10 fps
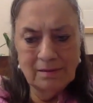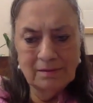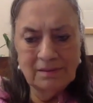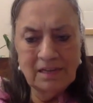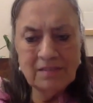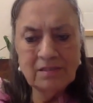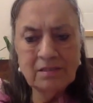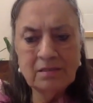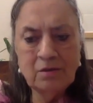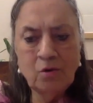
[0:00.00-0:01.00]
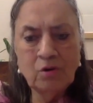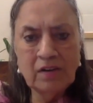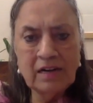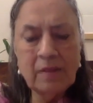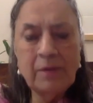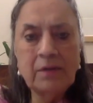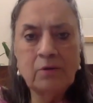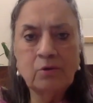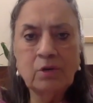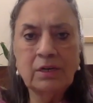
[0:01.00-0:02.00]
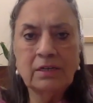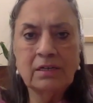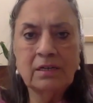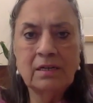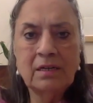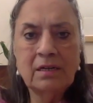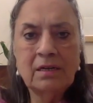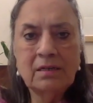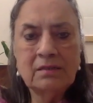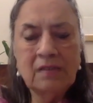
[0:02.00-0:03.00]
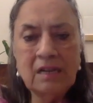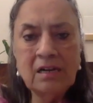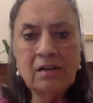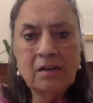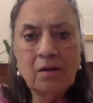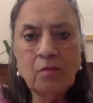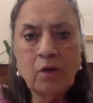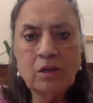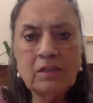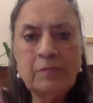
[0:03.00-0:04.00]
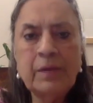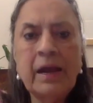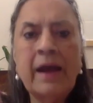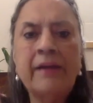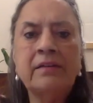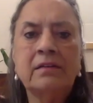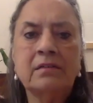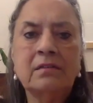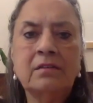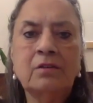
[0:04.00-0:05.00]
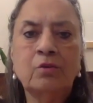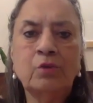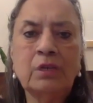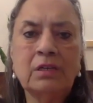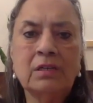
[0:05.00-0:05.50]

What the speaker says: just don't get up and do it. Think what is behind the doing.